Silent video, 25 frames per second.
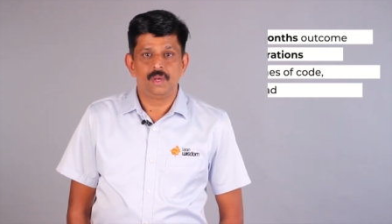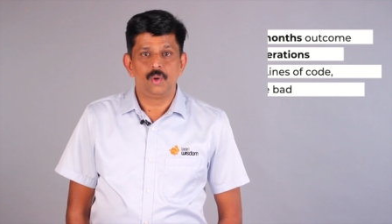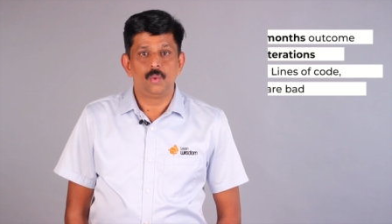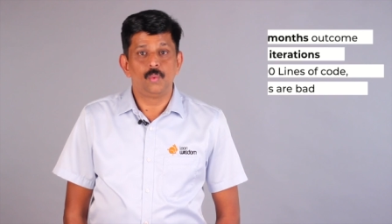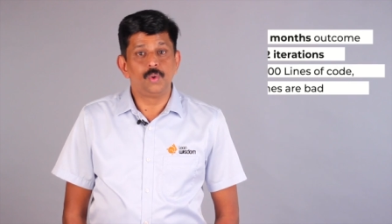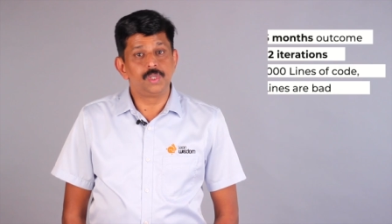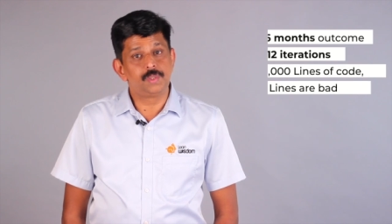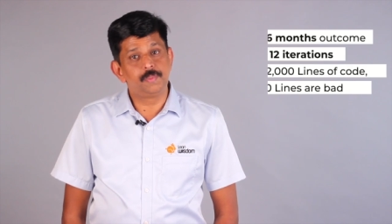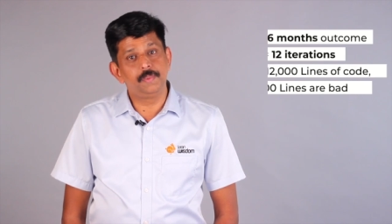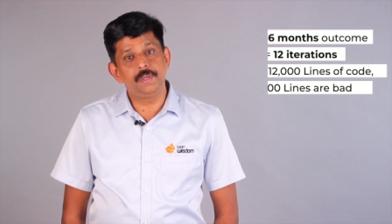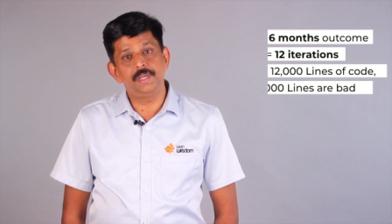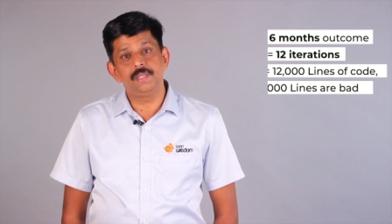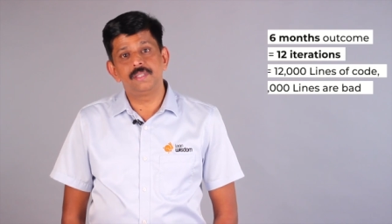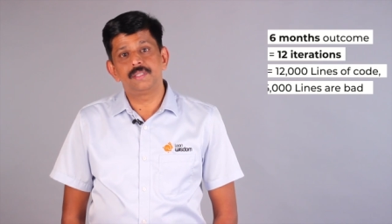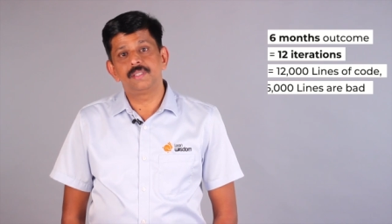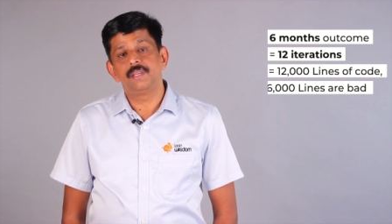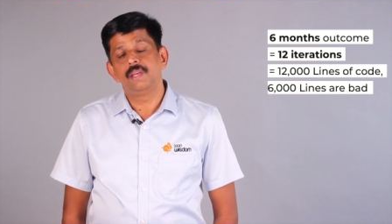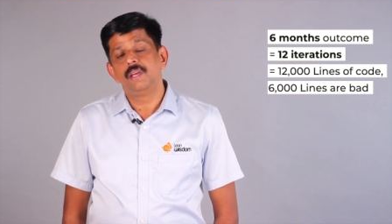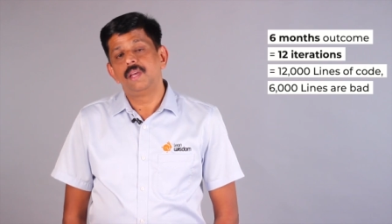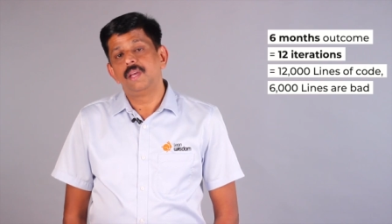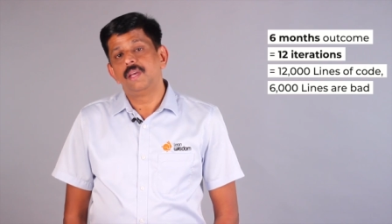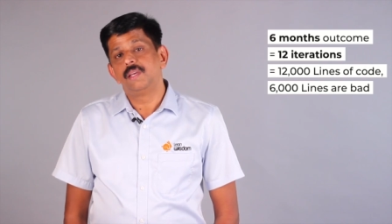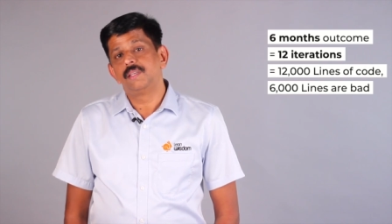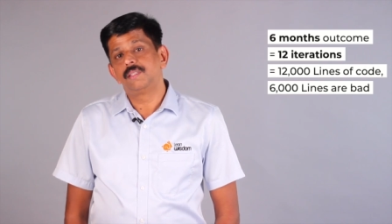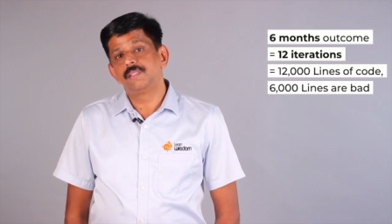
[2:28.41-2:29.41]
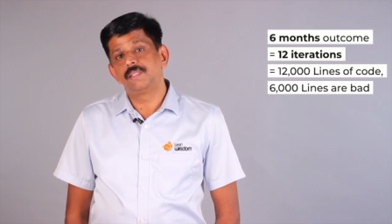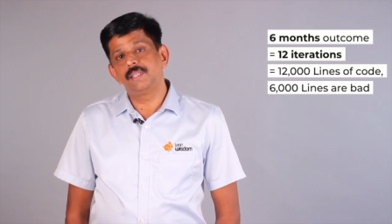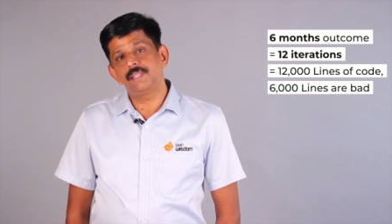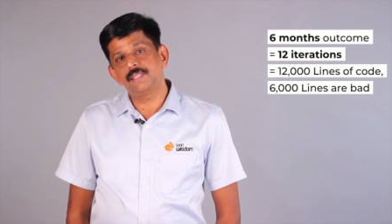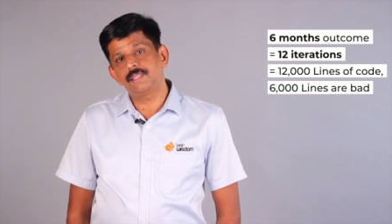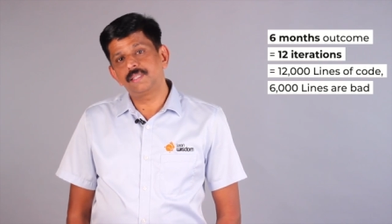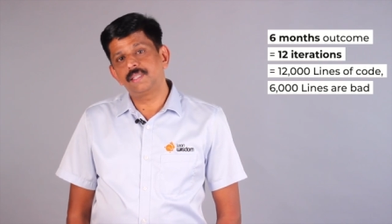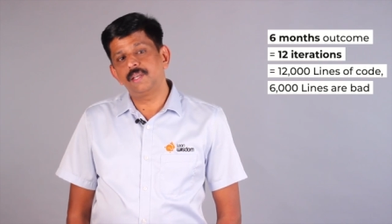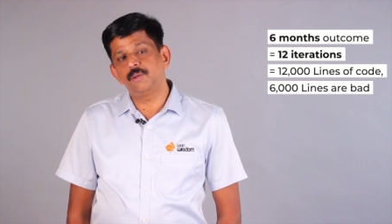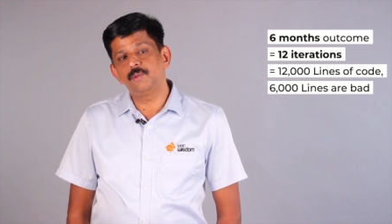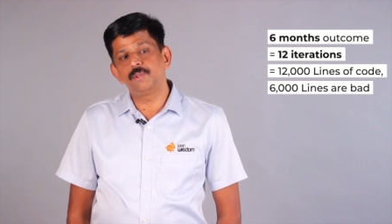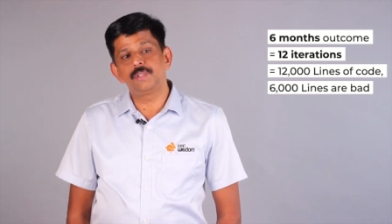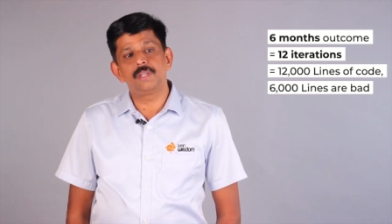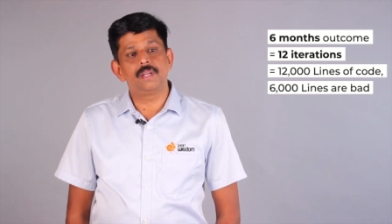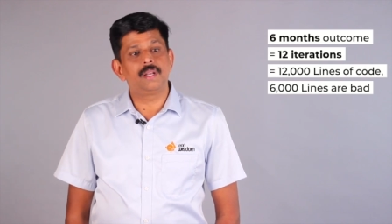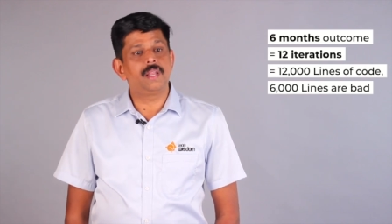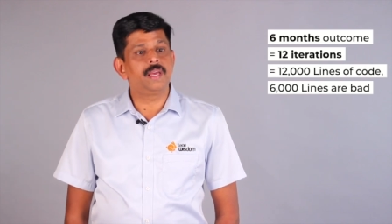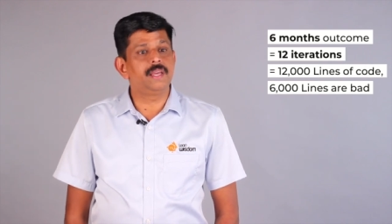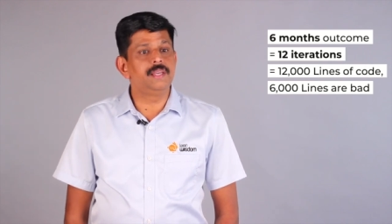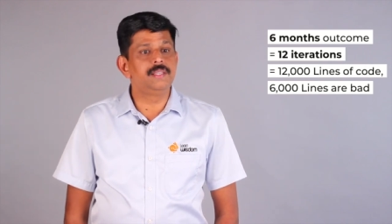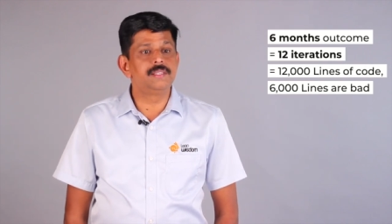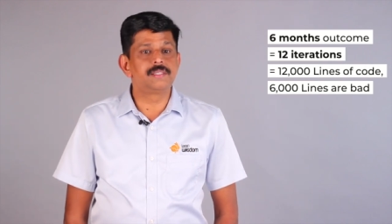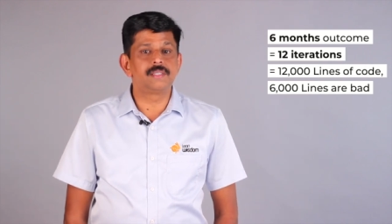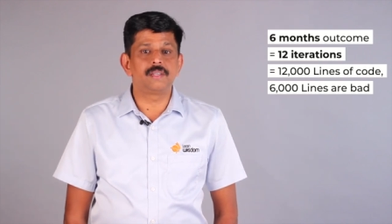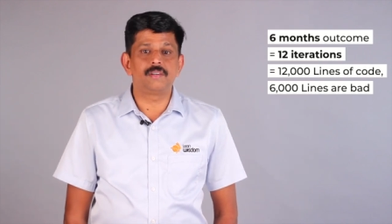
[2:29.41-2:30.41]
which means 6,000
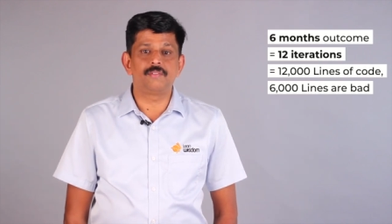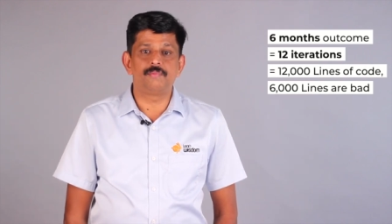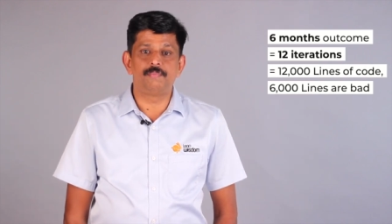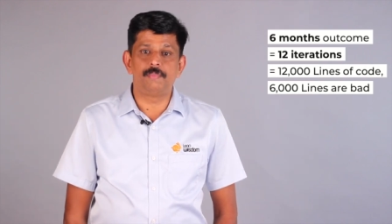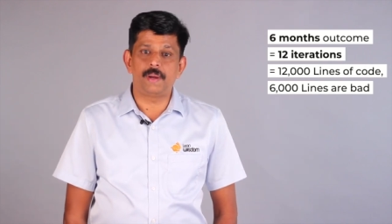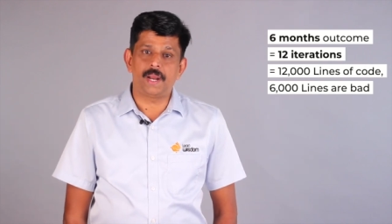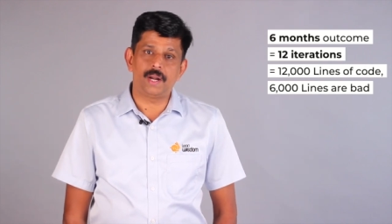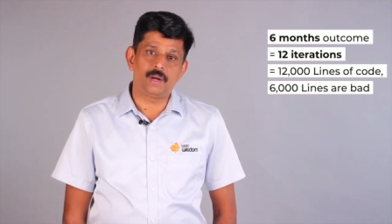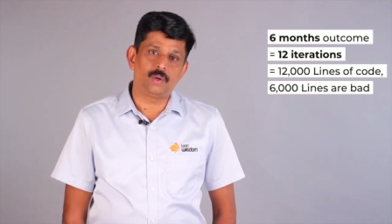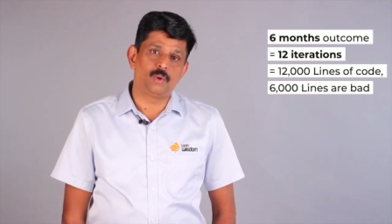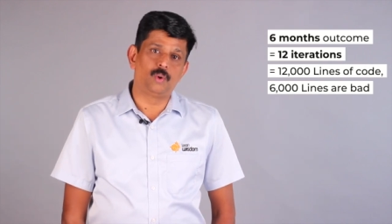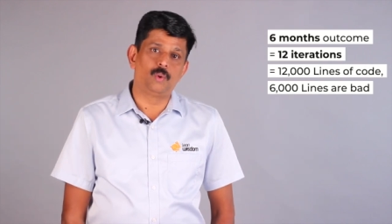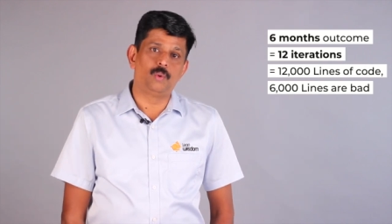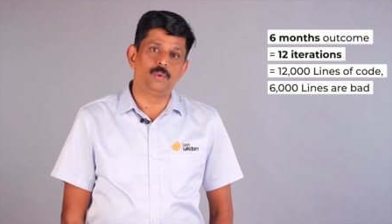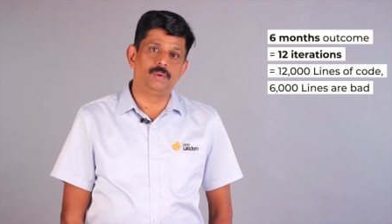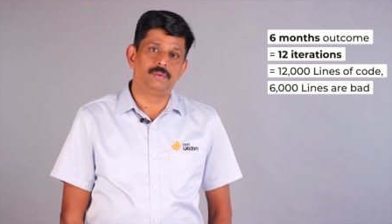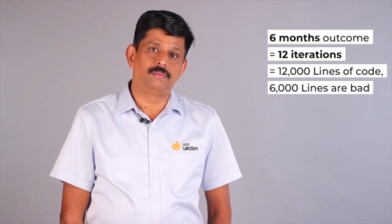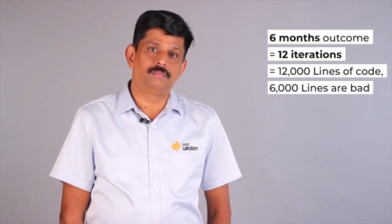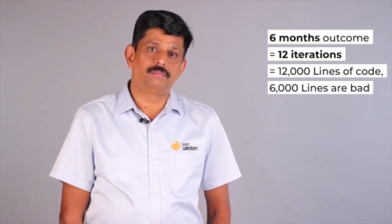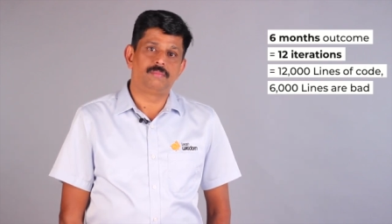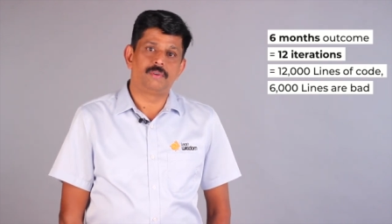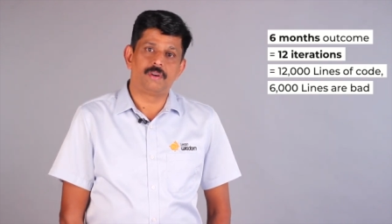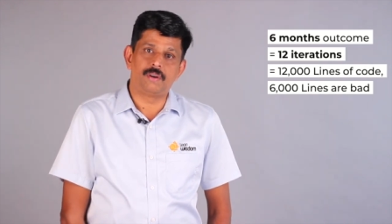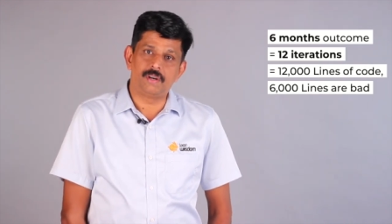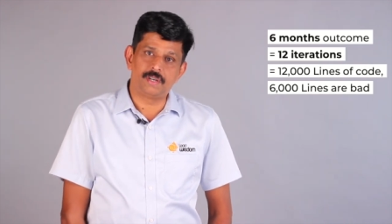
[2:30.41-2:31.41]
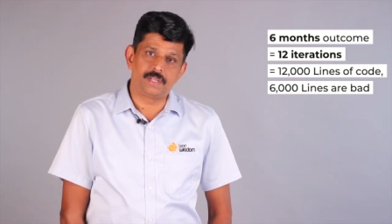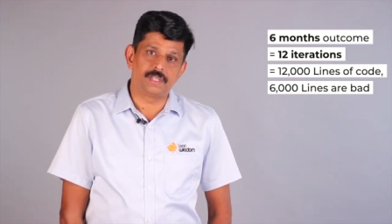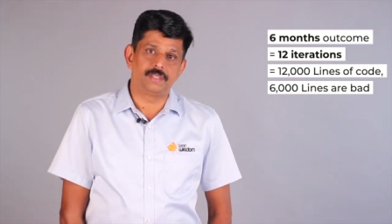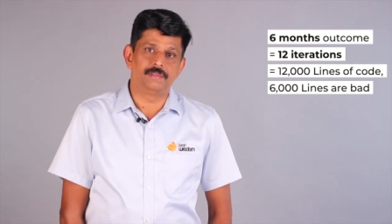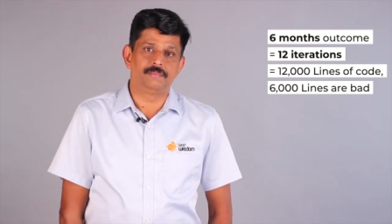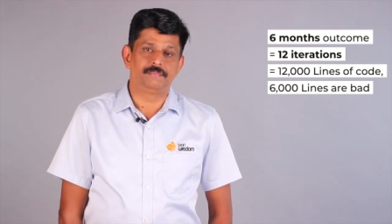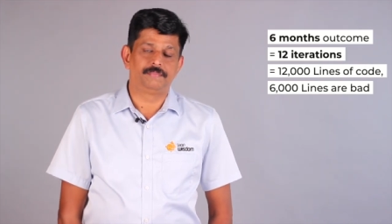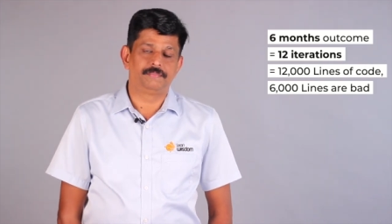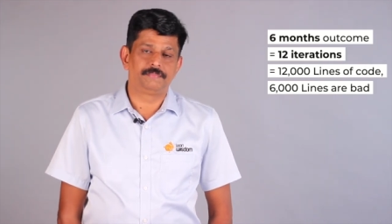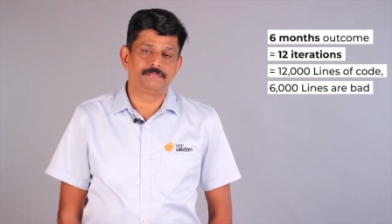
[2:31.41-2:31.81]
lines of bad code were written.